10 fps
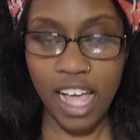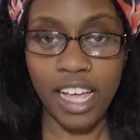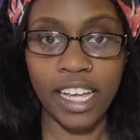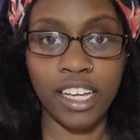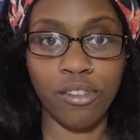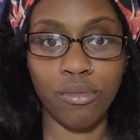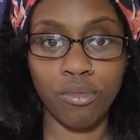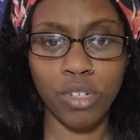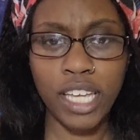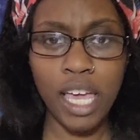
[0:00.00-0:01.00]
I
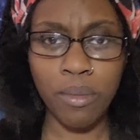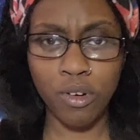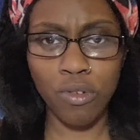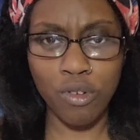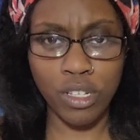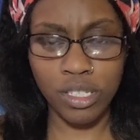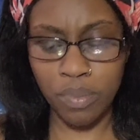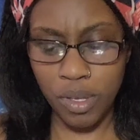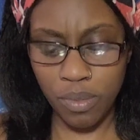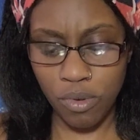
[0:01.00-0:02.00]
came across
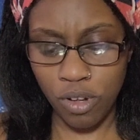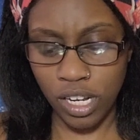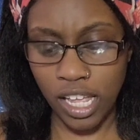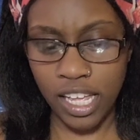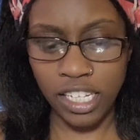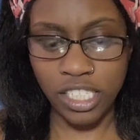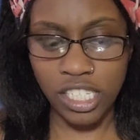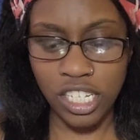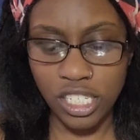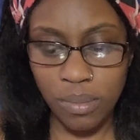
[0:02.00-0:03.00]
people online
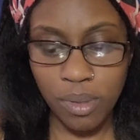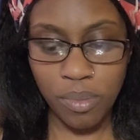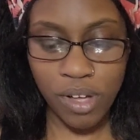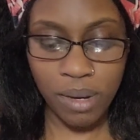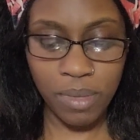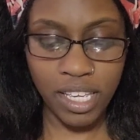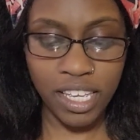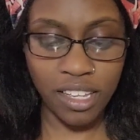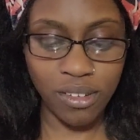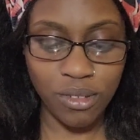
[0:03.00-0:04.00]
teaching people how to make
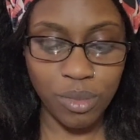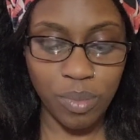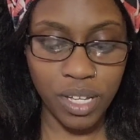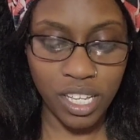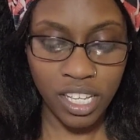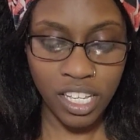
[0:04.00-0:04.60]
candles but